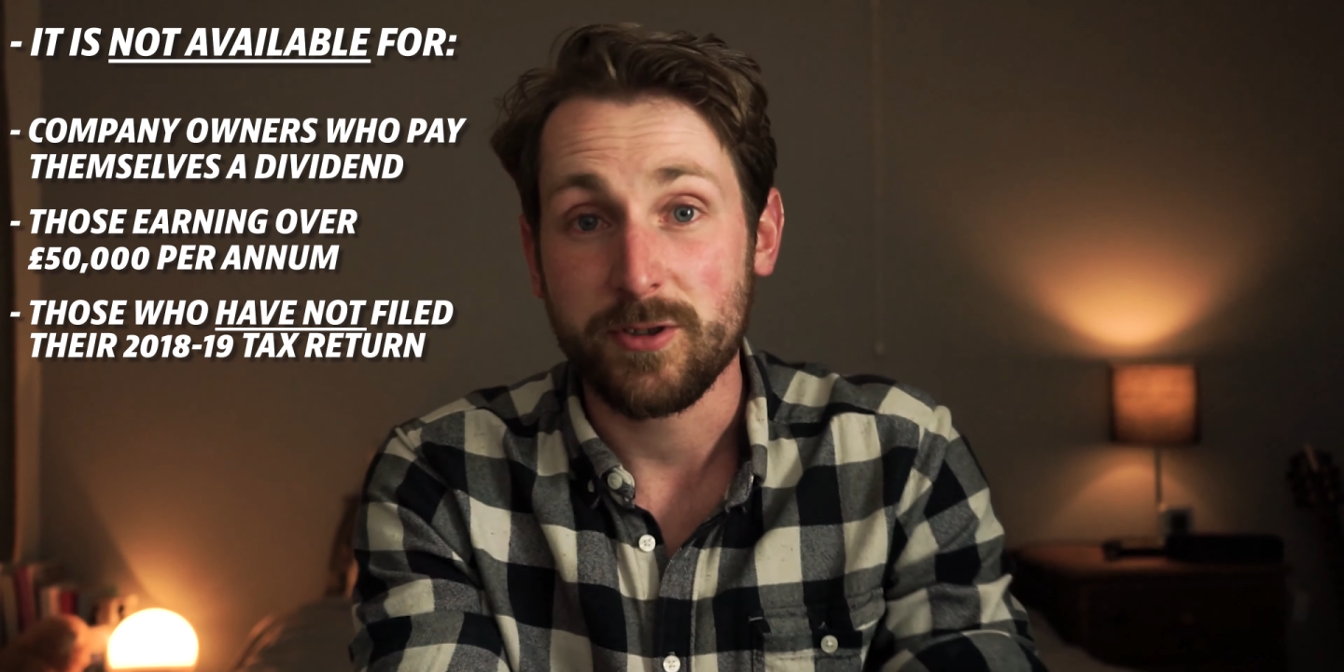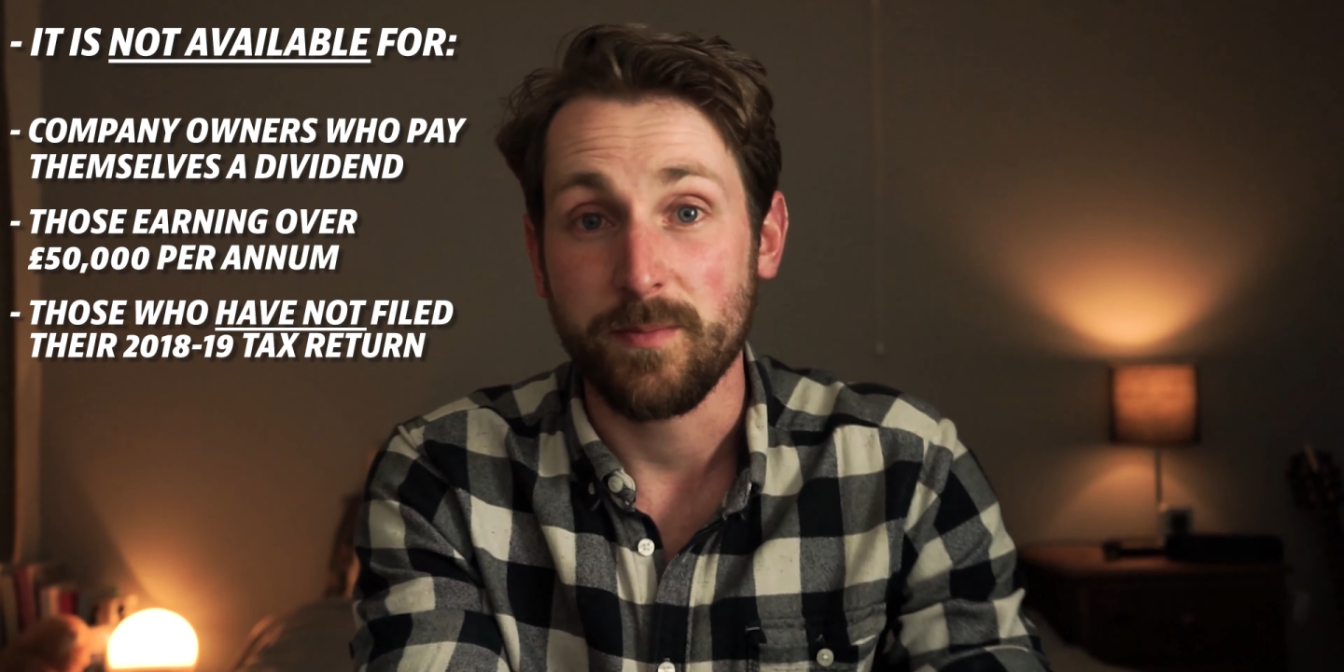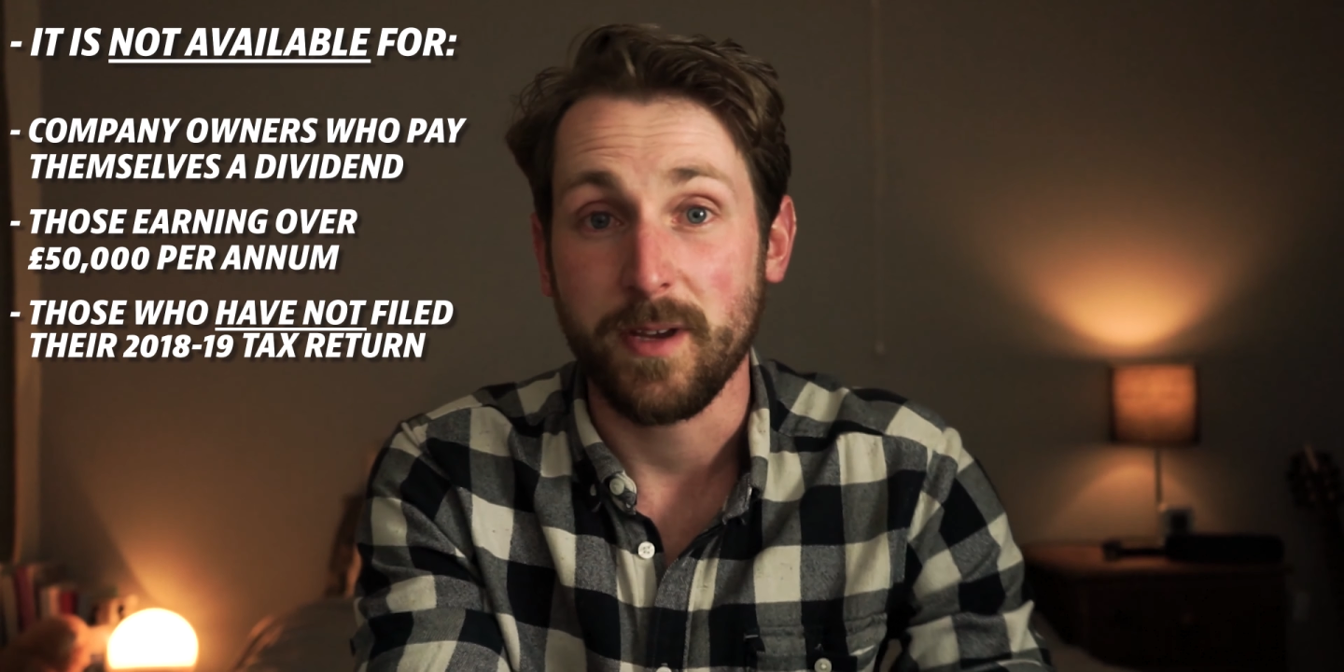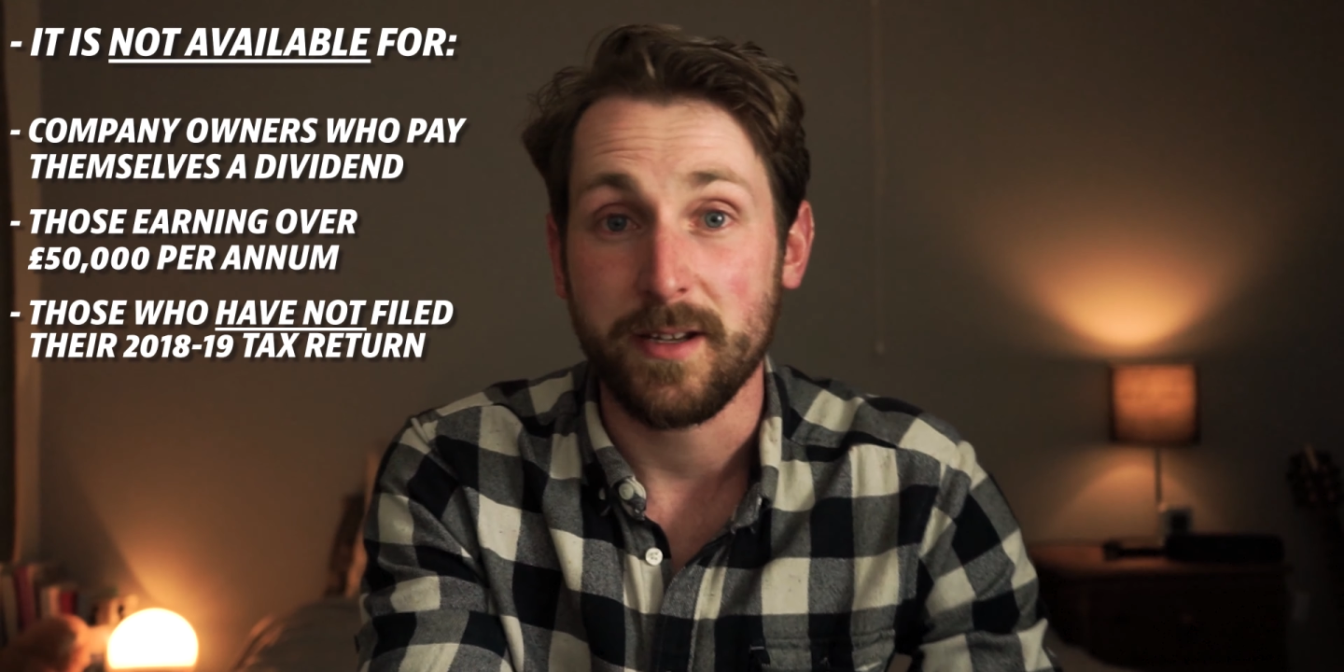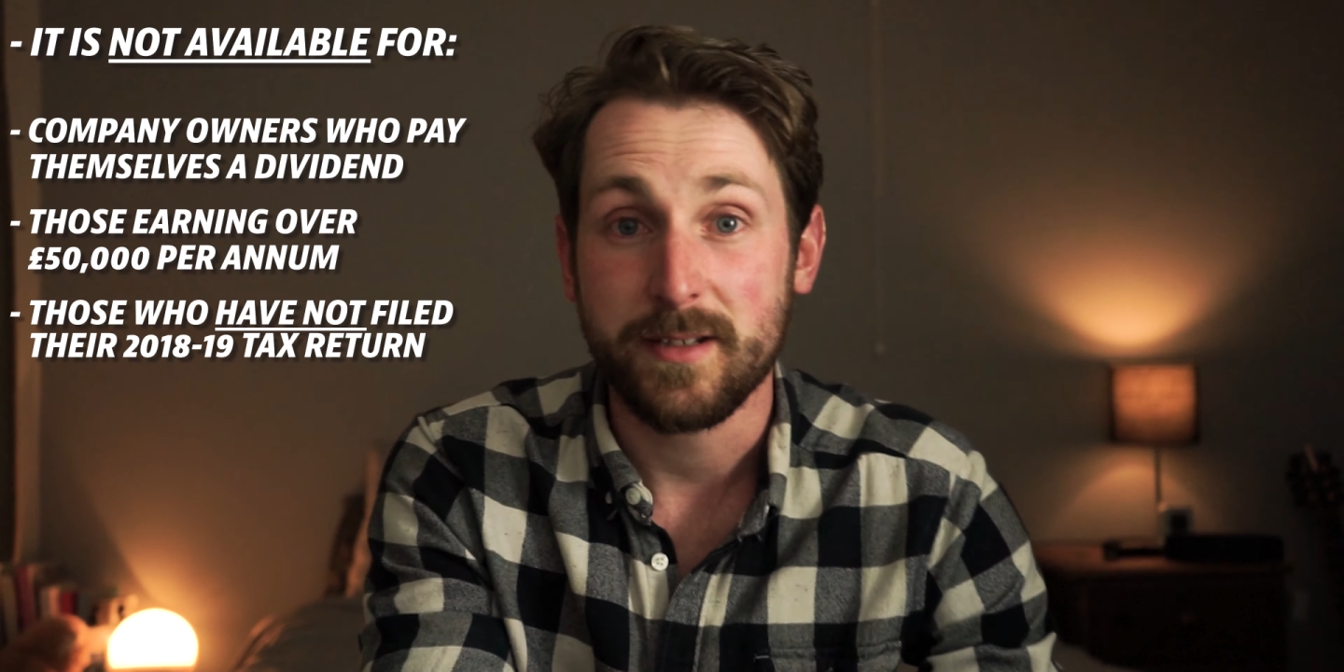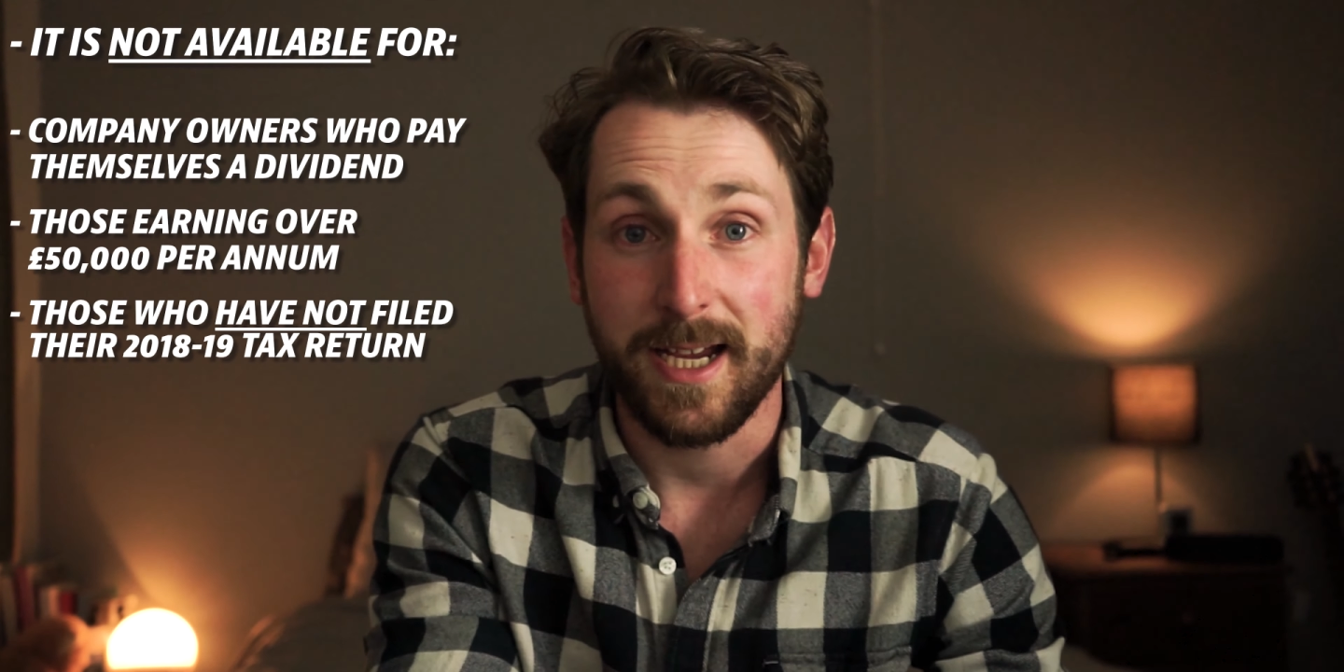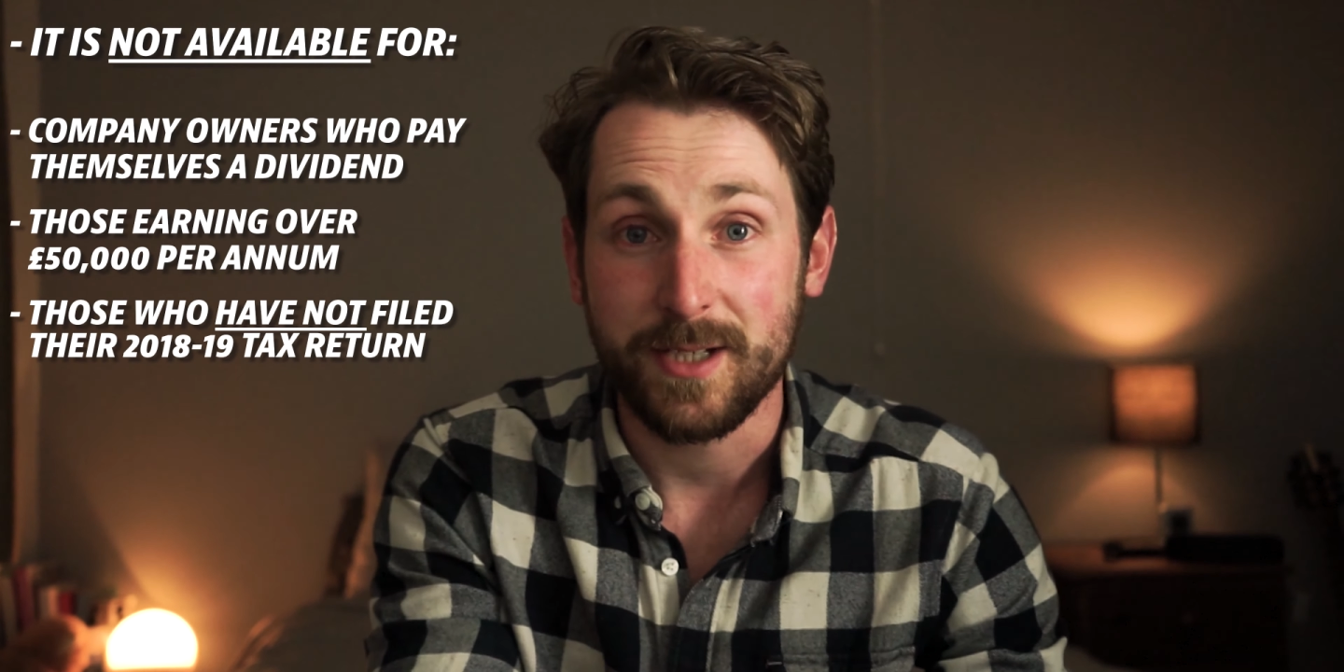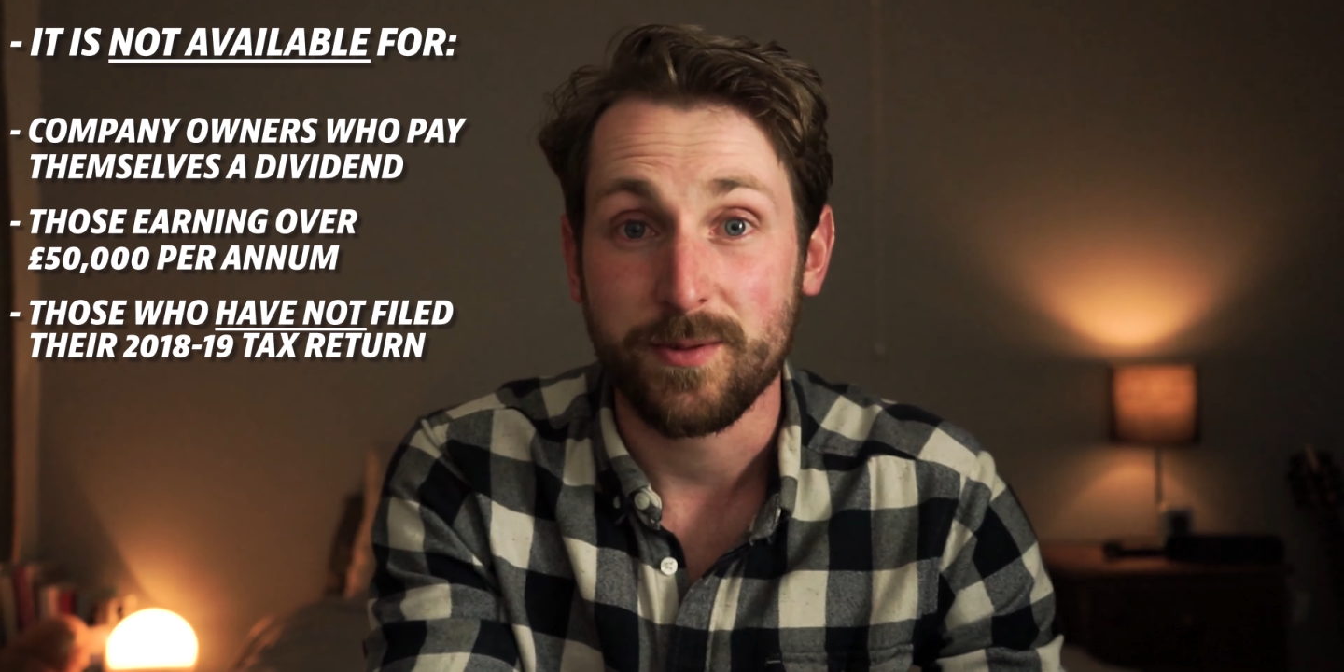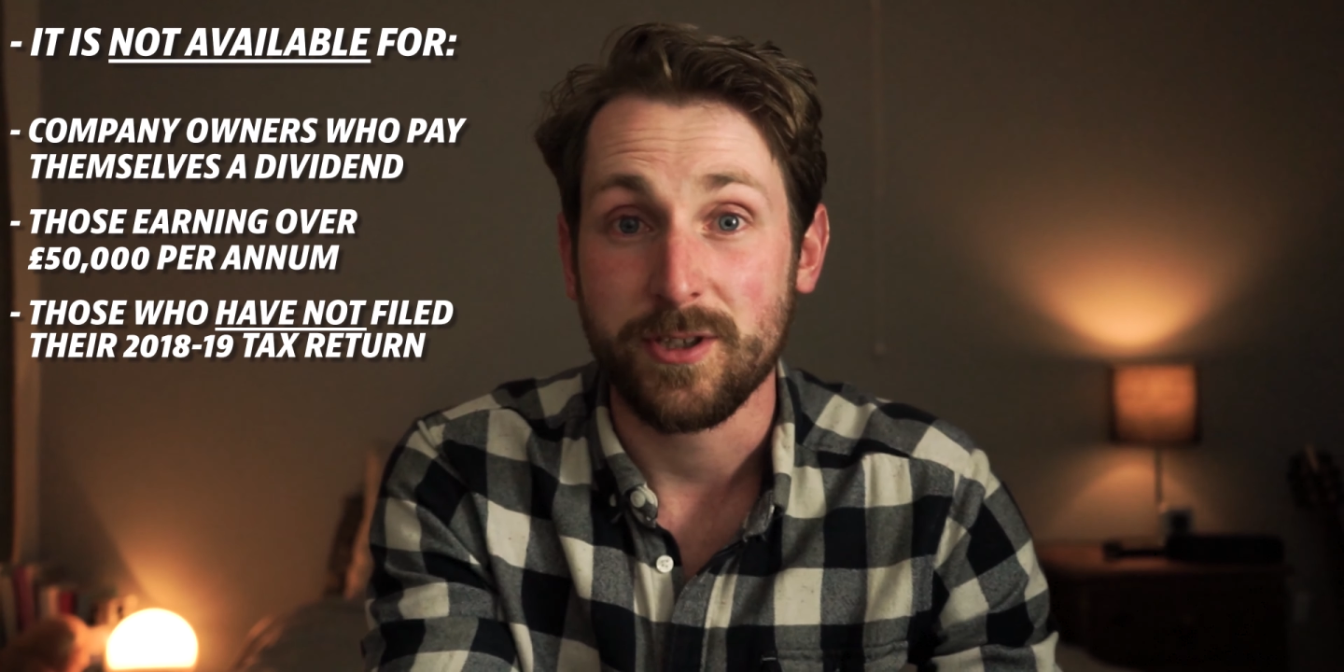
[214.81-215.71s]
submitted a tax